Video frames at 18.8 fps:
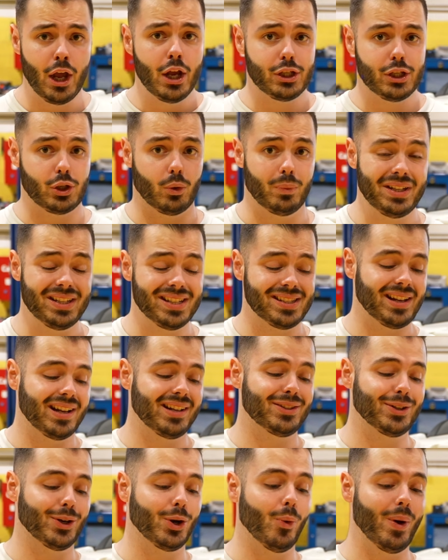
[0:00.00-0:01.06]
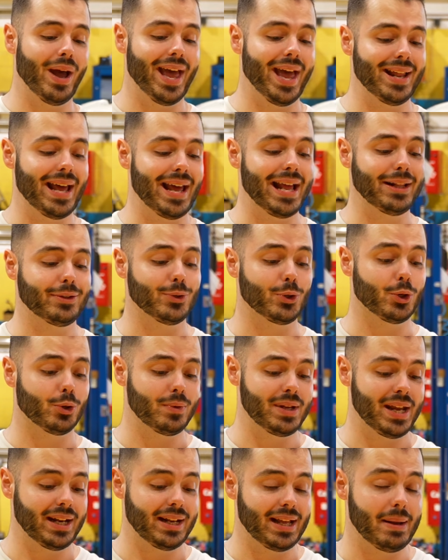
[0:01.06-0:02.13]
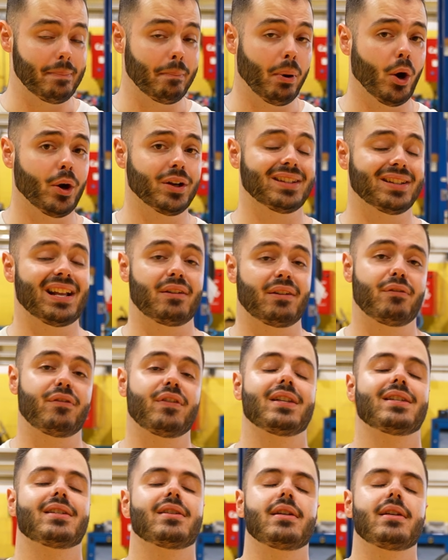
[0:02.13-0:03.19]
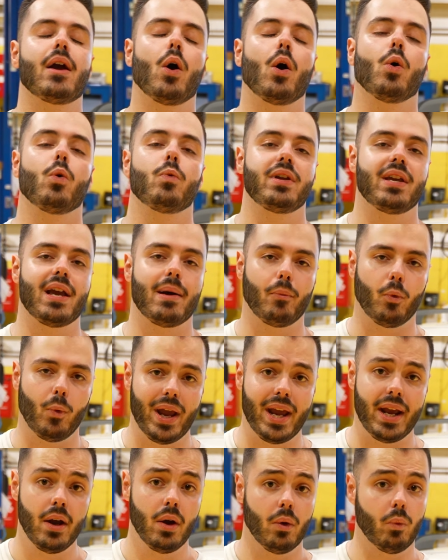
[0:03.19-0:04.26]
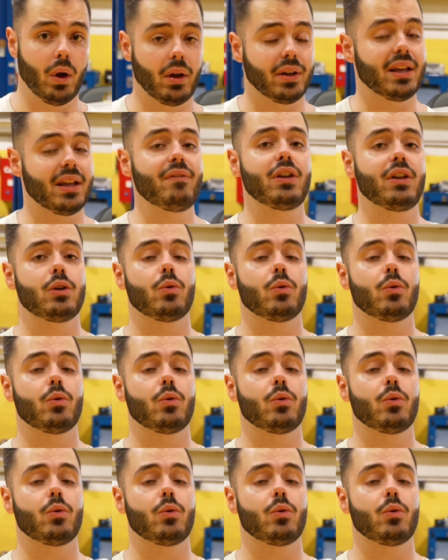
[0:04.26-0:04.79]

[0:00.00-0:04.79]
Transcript: so we decided to go ahead and to create a part that fits the OEM way while giving